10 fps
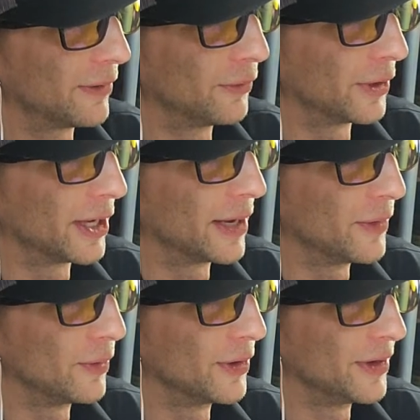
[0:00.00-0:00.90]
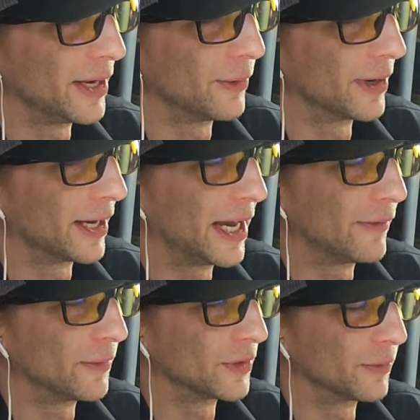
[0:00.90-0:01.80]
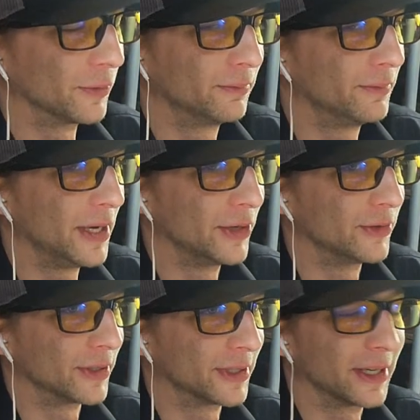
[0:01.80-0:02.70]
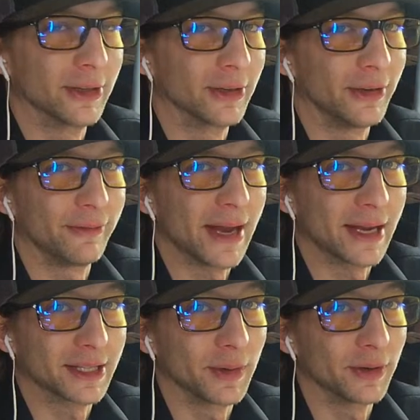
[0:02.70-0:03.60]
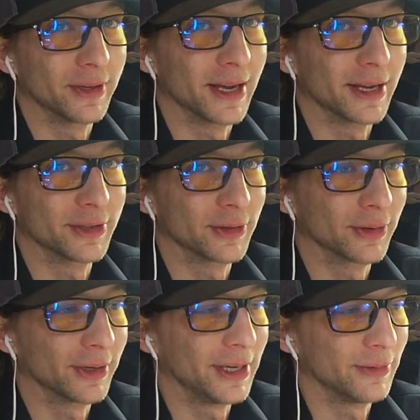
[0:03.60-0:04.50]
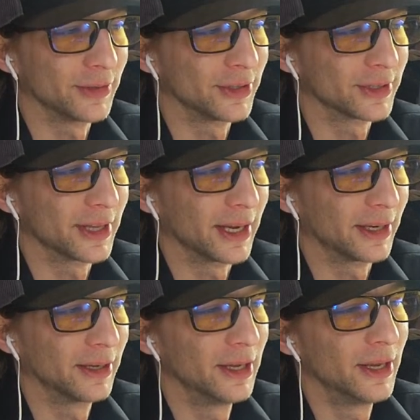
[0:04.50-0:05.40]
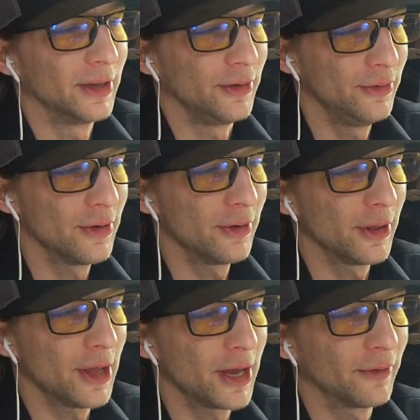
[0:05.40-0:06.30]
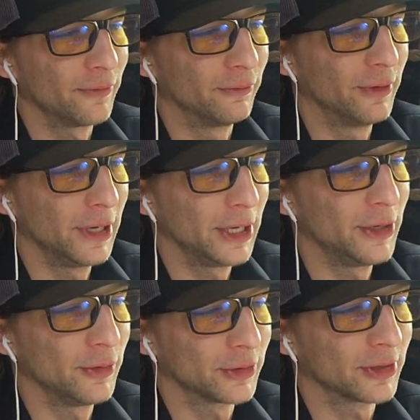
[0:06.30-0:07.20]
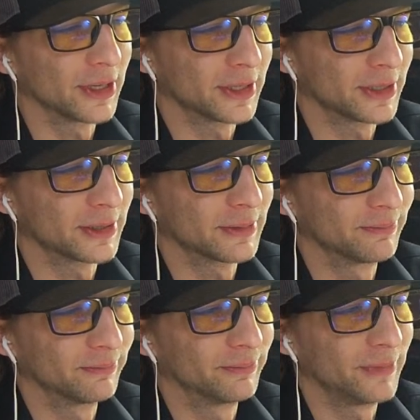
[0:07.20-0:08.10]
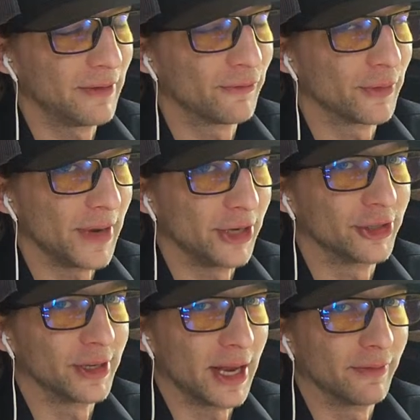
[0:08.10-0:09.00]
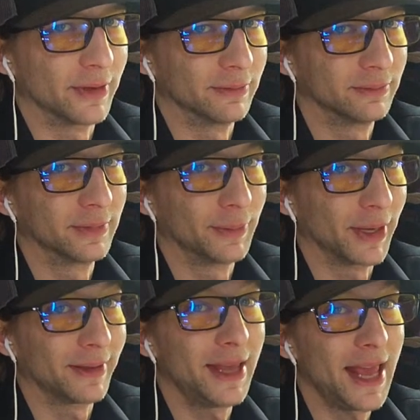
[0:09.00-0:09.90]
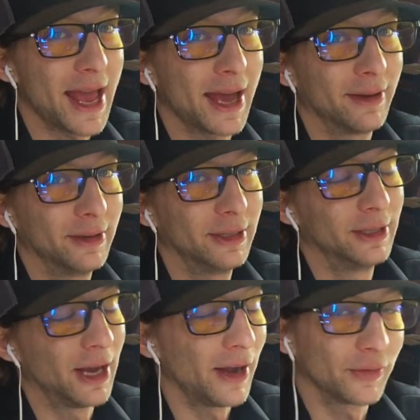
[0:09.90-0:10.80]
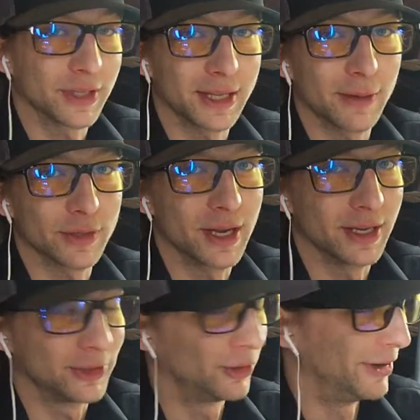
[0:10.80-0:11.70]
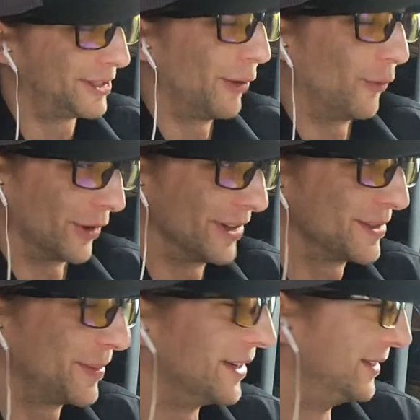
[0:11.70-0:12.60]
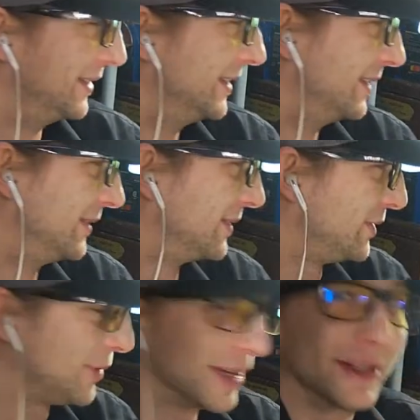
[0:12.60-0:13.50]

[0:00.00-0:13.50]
looking at me one day when I gave him some interesting nerdy facts about a dinosaur, and he was just like, "You know a lot of really useless information, Evan." I'm like, yeah. Obviously that was not his choice of words, but you get the